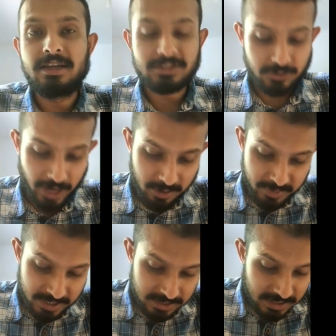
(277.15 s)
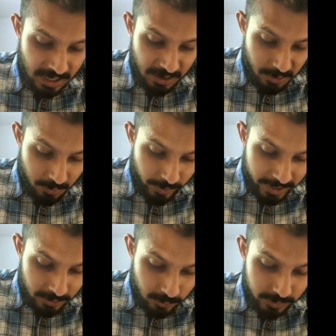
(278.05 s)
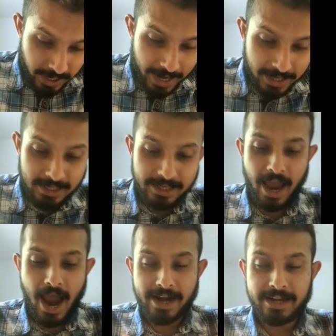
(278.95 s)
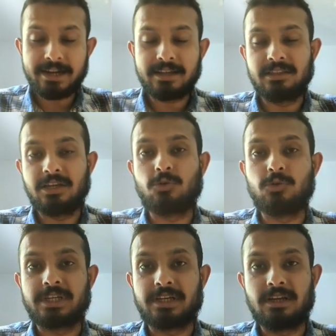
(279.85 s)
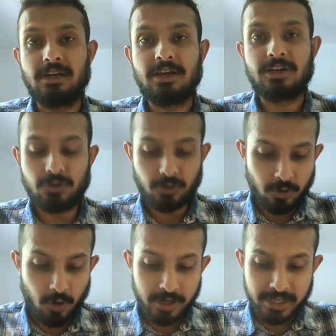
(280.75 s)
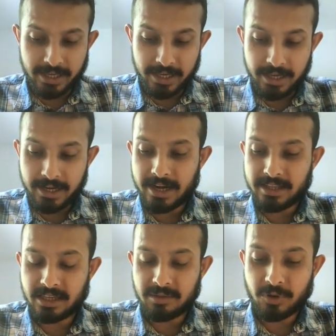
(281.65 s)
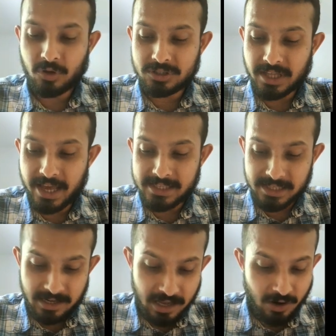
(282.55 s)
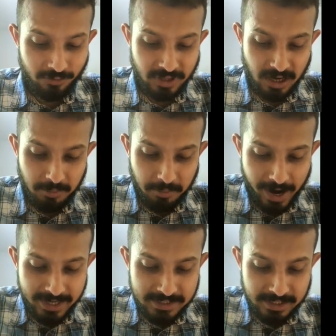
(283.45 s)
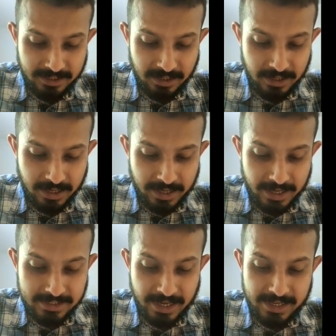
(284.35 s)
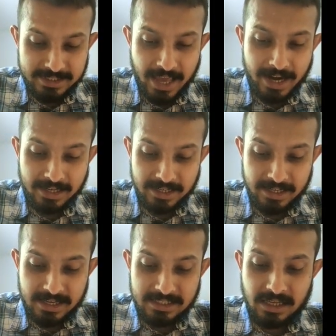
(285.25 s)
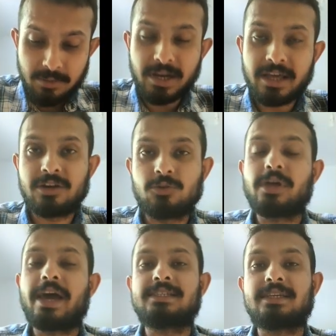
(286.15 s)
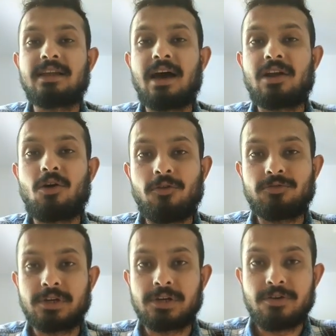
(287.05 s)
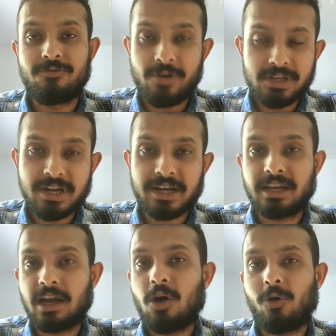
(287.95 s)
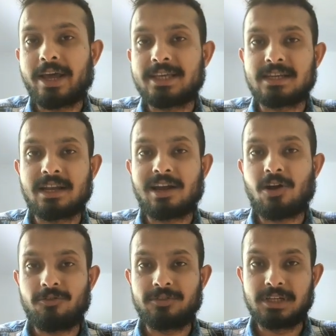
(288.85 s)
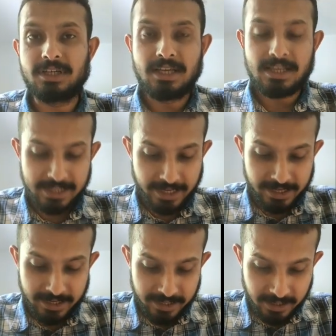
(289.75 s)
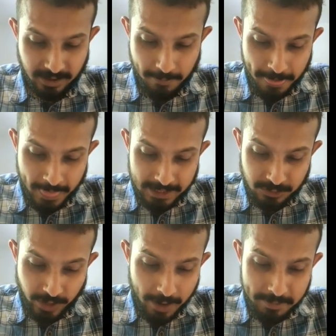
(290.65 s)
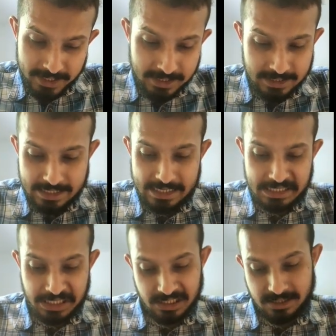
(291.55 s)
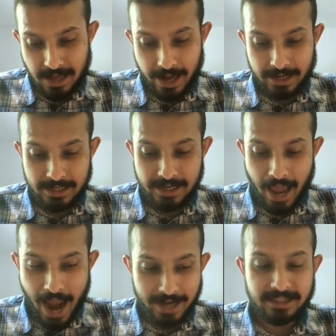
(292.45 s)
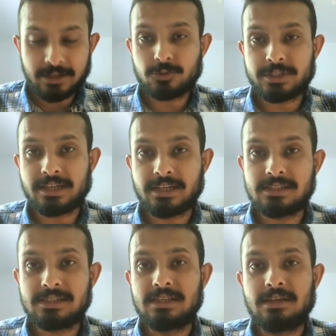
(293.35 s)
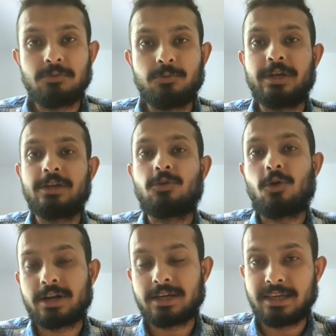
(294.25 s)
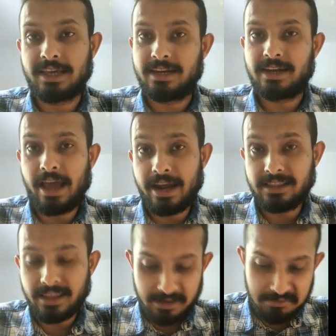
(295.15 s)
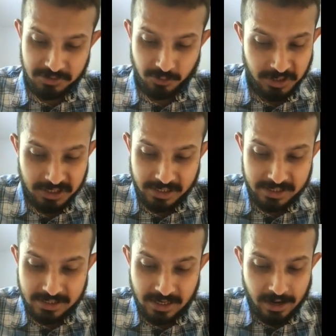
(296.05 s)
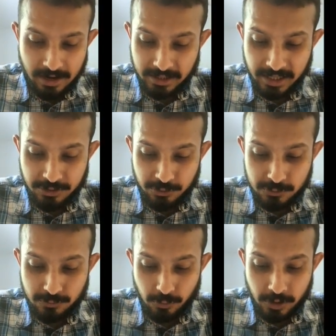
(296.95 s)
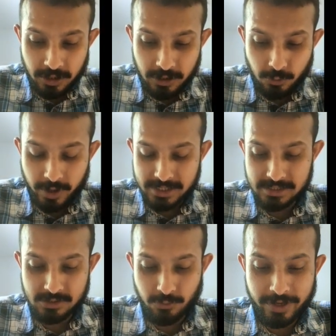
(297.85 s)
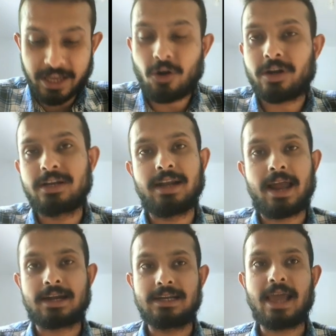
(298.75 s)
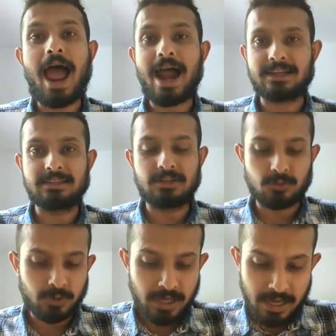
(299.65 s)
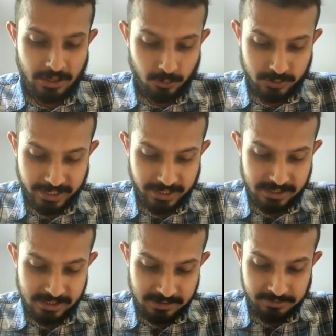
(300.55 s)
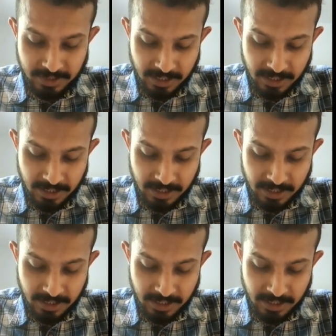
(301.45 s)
So that means when you directly added the two signal, you do not gain anything, because the SNR of the combined signal is exactly similar to the SNR of the first antenna or SNR of the second antenna. So that means just directly add the two signals, we do not gain anything. So this is nothing useful to us. So we cannot directly add the two signals.